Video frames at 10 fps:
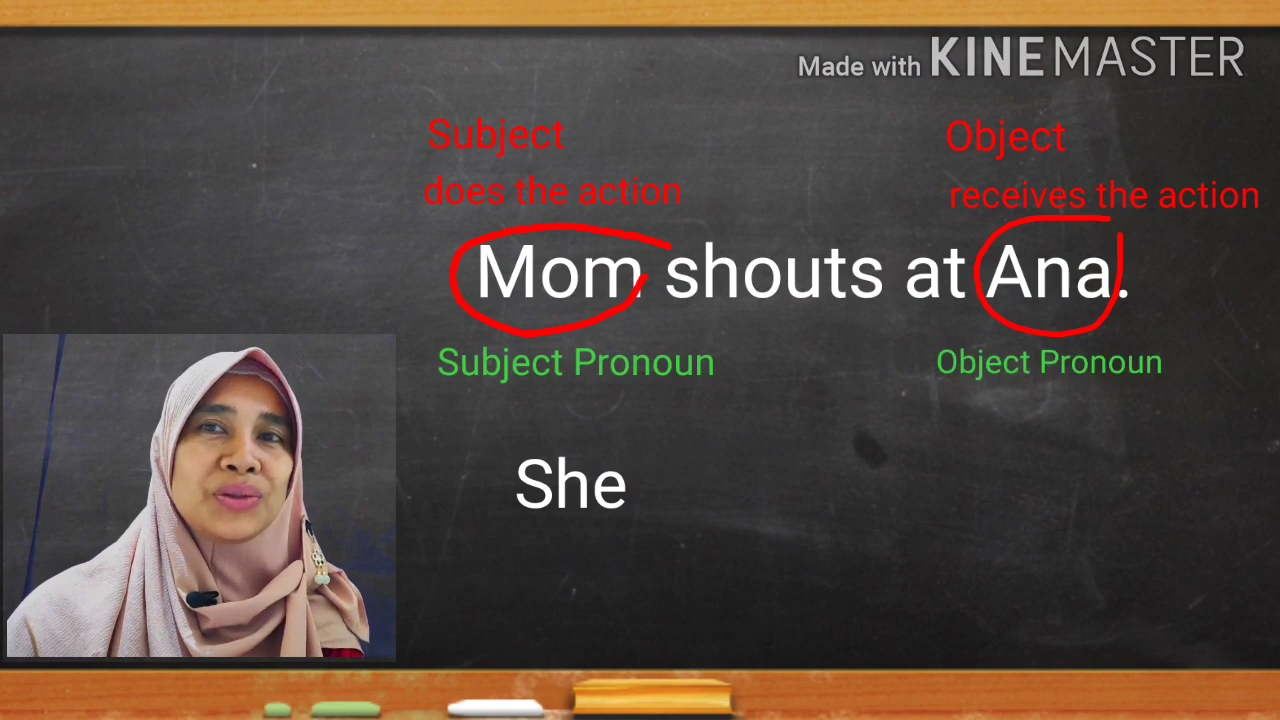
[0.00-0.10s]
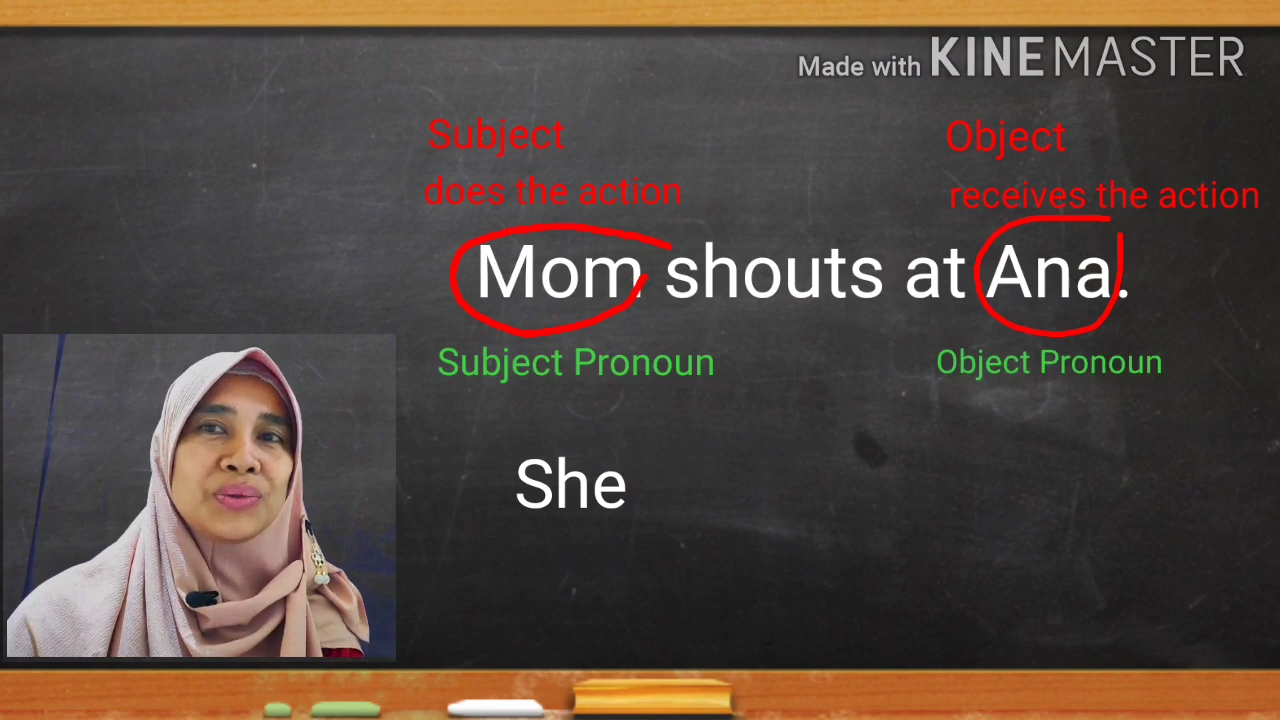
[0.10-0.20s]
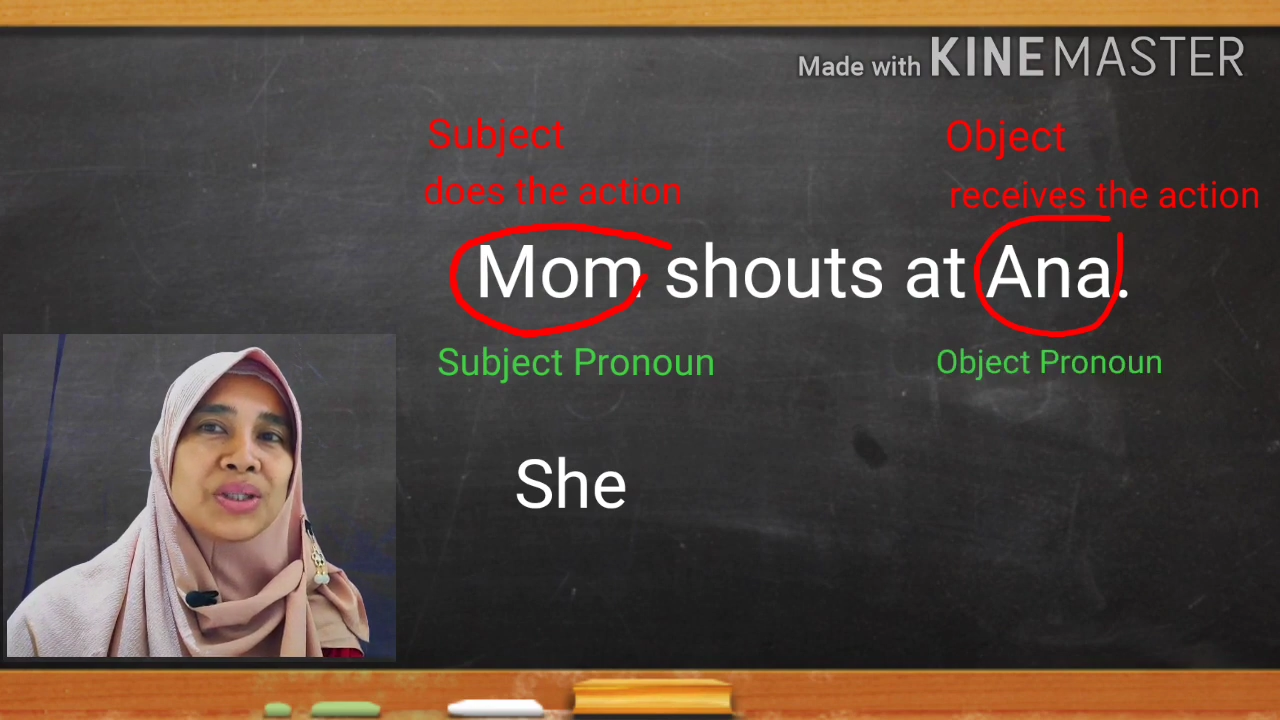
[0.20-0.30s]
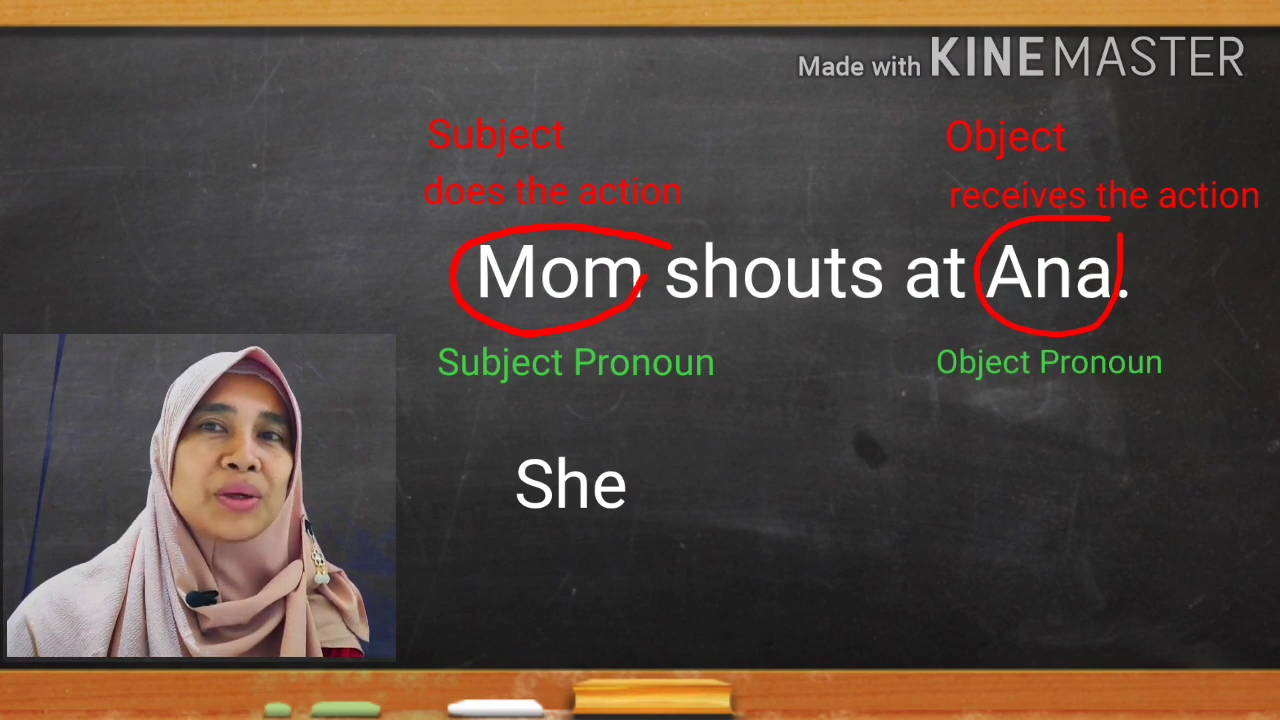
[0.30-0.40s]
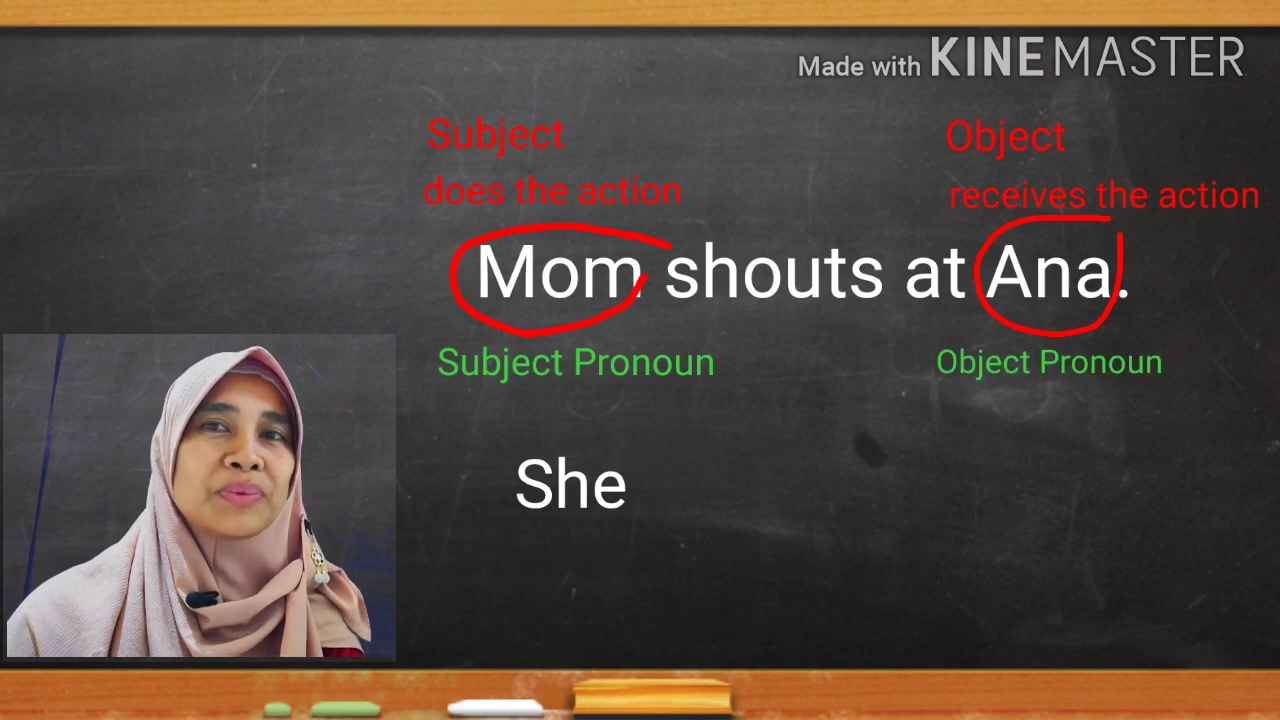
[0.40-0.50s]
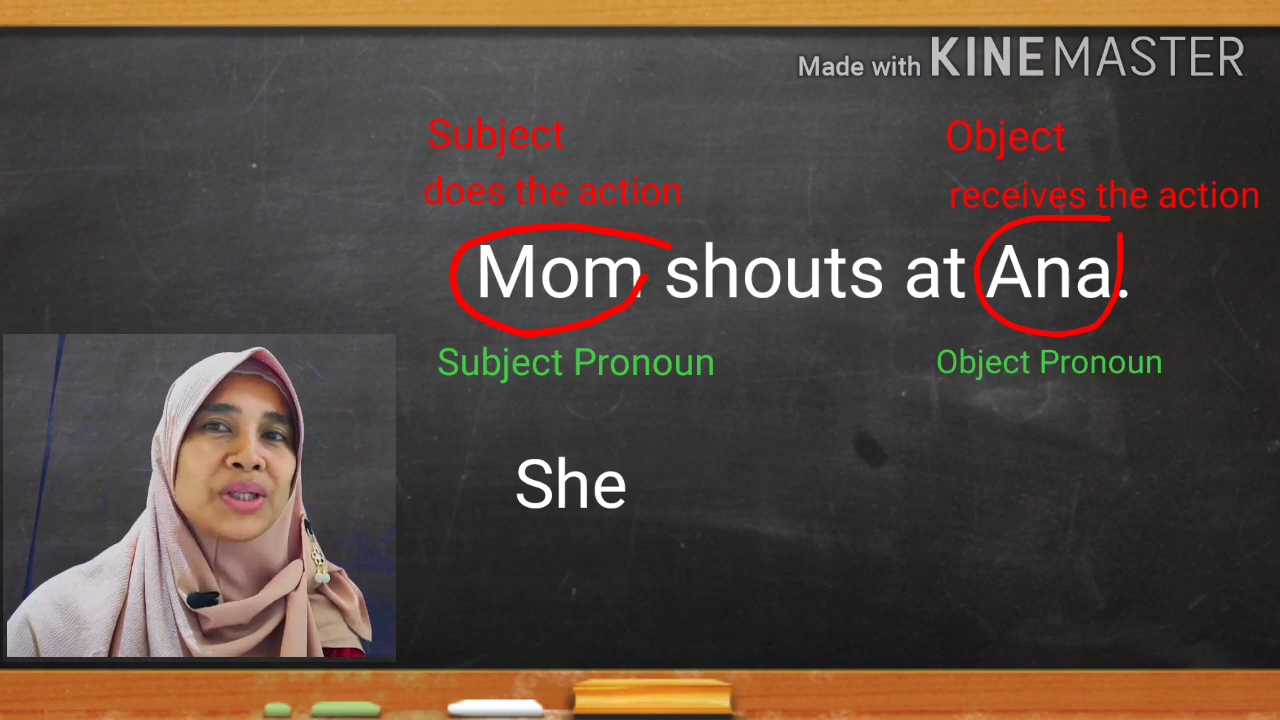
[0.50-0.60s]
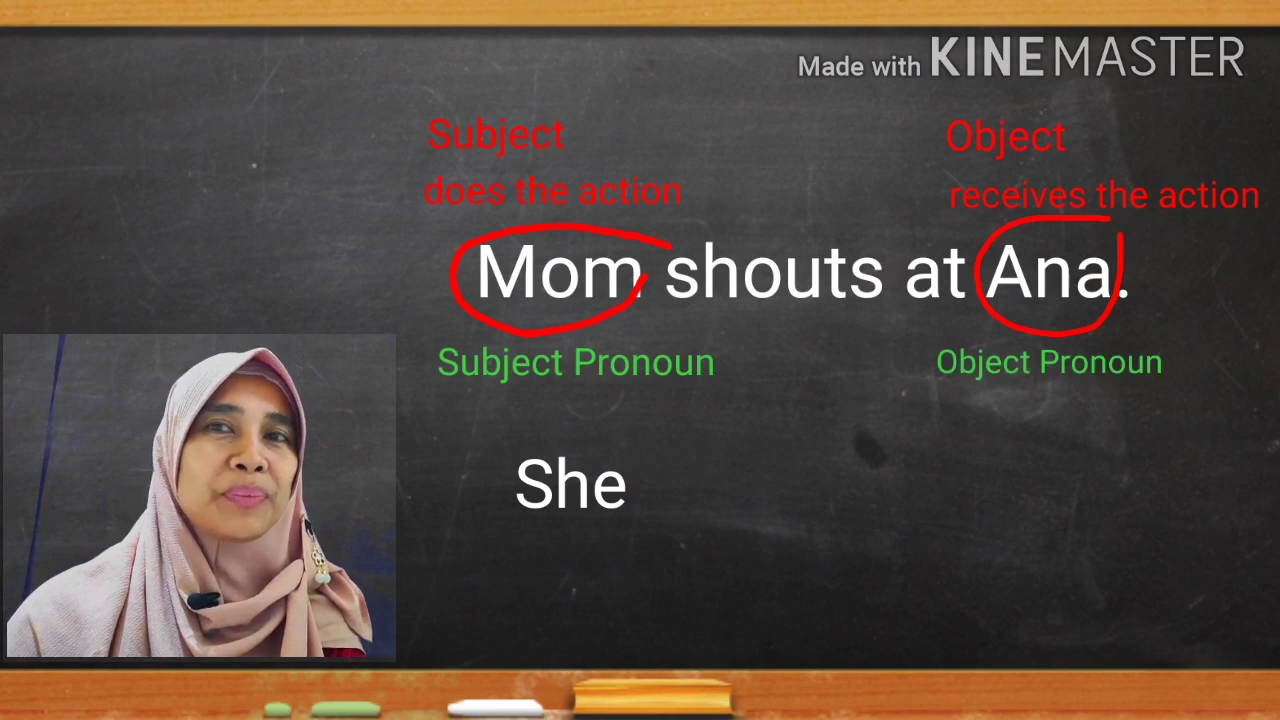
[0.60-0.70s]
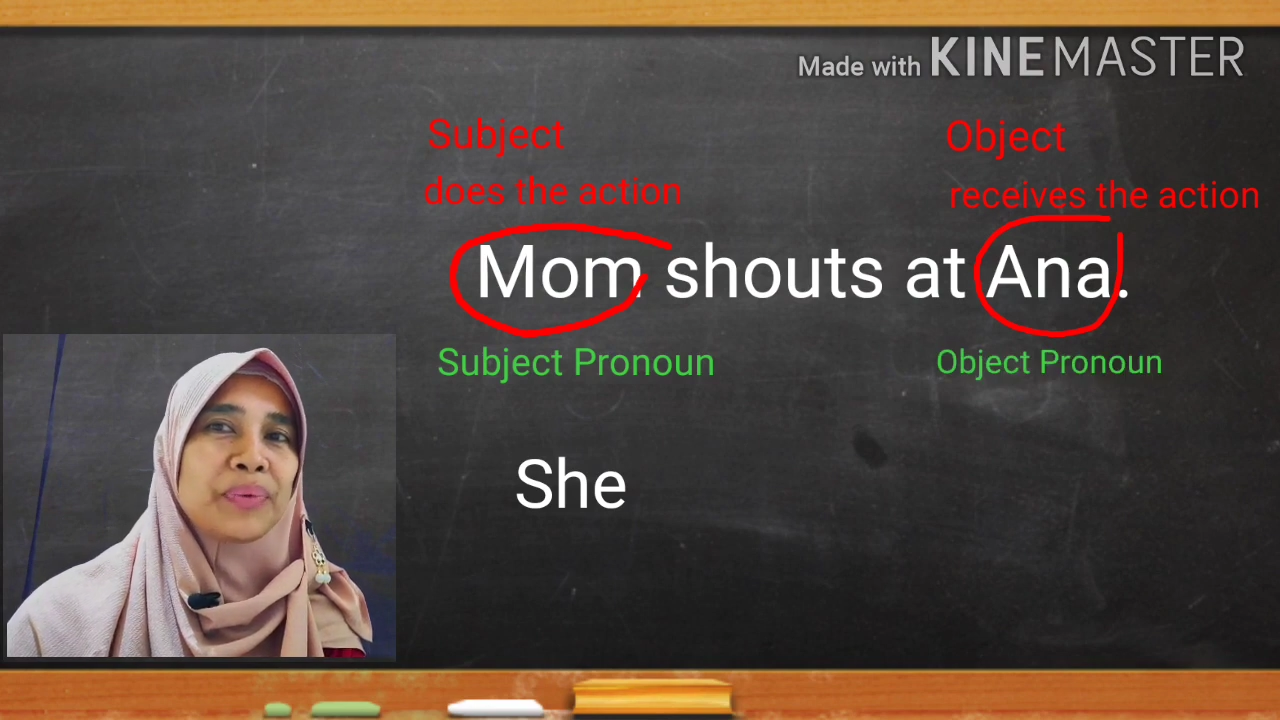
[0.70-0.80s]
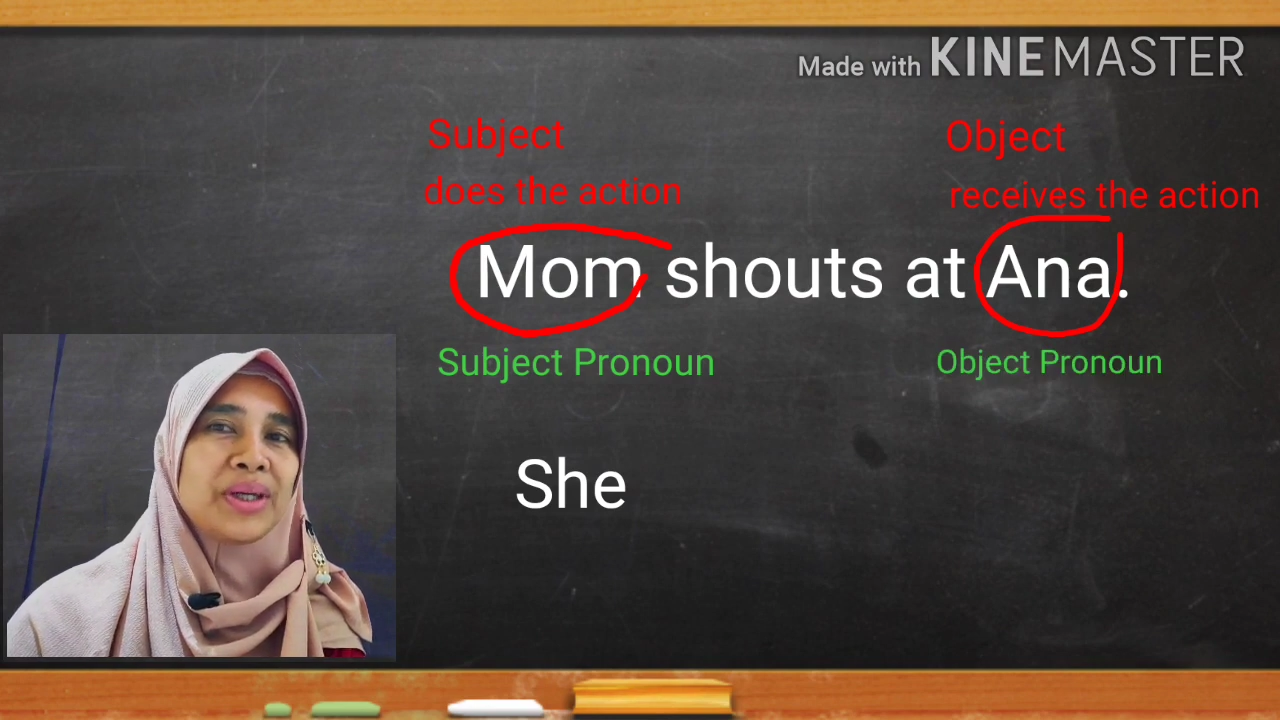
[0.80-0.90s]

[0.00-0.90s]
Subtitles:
use object